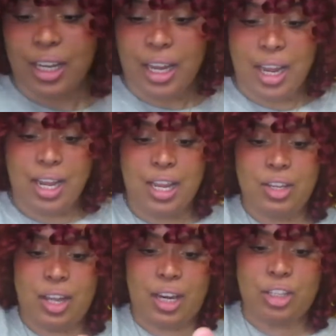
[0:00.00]
and
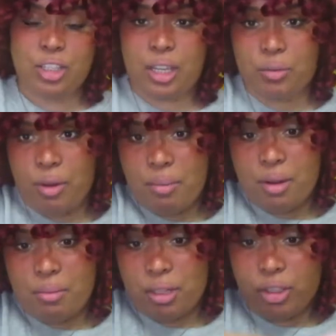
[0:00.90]
you kind of just like rub it
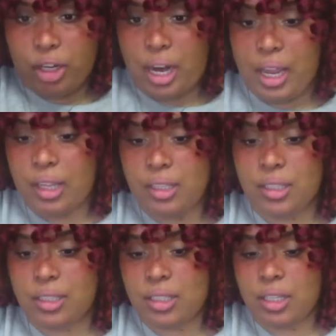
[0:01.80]
amongst your
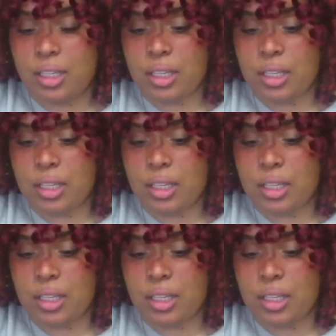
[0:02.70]
hands.